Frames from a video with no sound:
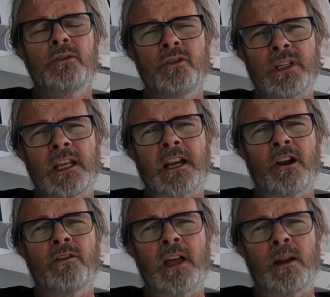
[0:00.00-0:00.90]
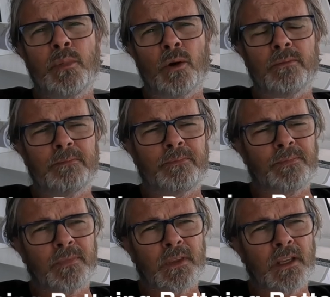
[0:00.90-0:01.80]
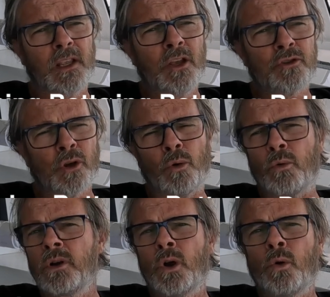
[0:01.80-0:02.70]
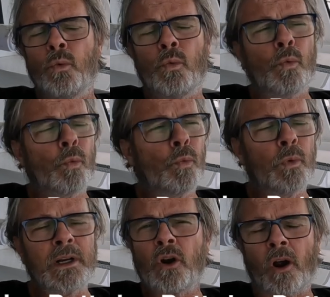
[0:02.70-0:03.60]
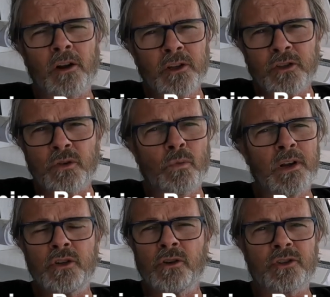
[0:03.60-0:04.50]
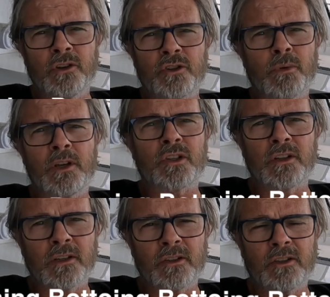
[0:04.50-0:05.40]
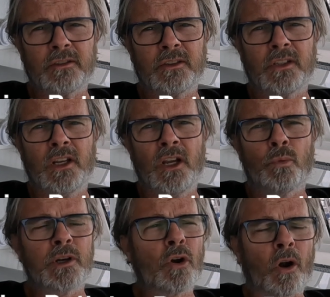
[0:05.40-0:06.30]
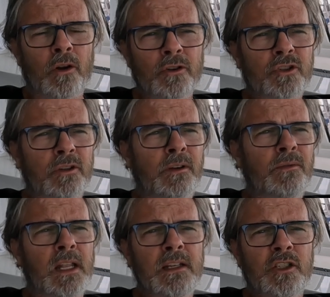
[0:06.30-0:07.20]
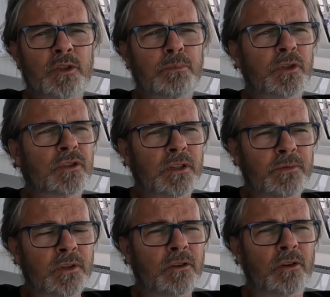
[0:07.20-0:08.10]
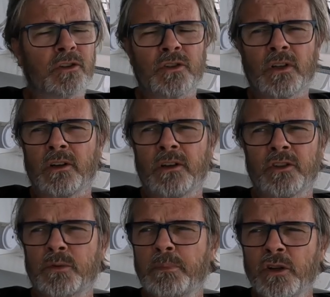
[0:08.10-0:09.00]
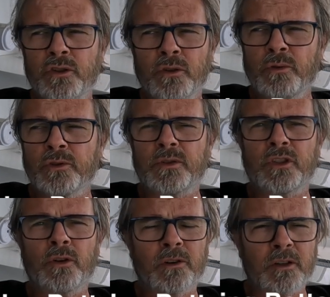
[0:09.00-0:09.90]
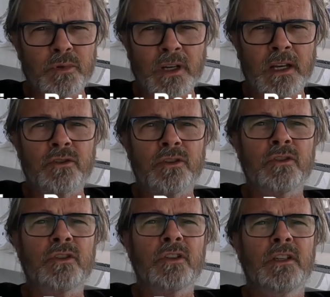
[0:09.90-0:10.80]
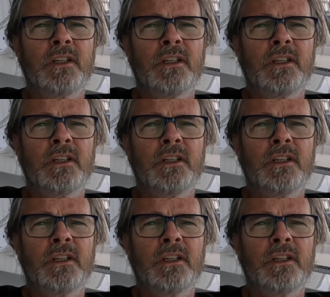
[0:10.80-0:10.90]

to take care of that boat. So regardless of what your situation is, regardless of any specific or special circumstances,